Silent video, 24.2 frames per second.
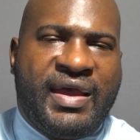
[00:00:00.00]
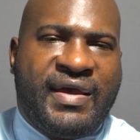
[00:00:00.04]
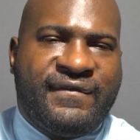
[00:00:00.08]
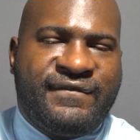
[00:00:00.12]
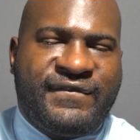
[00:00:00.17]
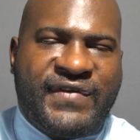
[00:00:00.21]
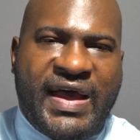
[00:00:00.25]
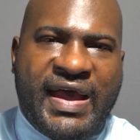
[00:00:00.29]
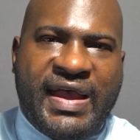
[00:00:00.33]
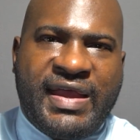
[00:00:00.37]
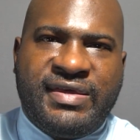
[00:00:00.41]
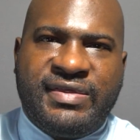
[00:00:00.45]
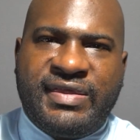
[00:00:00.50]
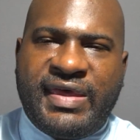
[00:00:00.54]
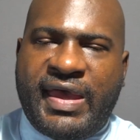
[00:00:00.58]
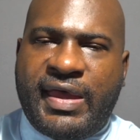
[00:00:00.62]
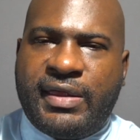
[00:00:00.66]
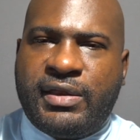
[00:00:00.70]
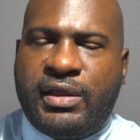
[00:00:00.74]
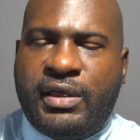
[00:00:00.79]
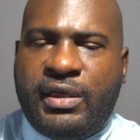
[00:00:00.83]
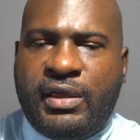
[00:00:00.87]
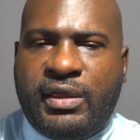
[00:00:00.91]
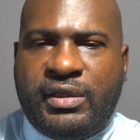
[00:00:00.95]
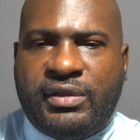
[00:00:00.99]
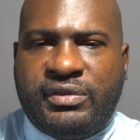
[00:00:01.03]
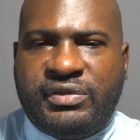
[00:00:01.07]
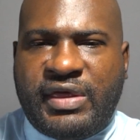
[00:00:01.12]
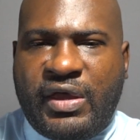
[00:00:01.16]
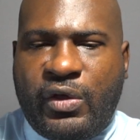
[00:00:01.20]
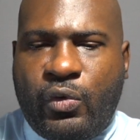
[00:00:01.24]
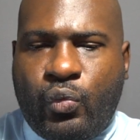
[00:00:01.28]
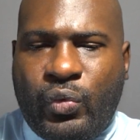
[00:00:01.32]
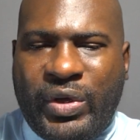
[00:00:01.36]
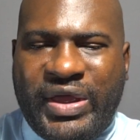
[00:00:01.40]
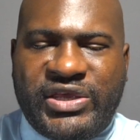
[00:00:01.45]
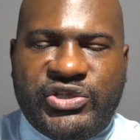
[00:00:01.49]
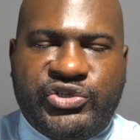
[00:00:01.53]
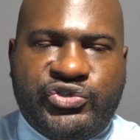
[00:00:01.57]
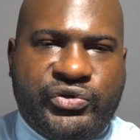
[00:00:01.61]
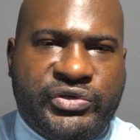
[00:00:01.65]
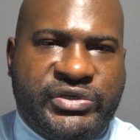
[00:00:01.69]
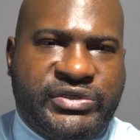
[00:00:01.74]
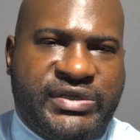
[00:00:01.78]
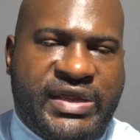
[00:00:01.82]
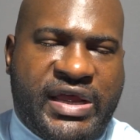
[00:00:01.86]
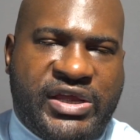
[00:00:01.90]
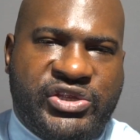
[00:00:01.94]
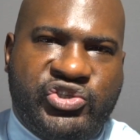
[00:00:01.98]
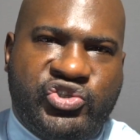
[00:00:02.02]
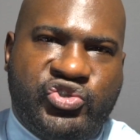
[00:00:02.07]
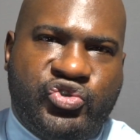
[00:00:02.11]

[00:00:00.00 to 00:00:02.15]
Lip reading: Find that waitress that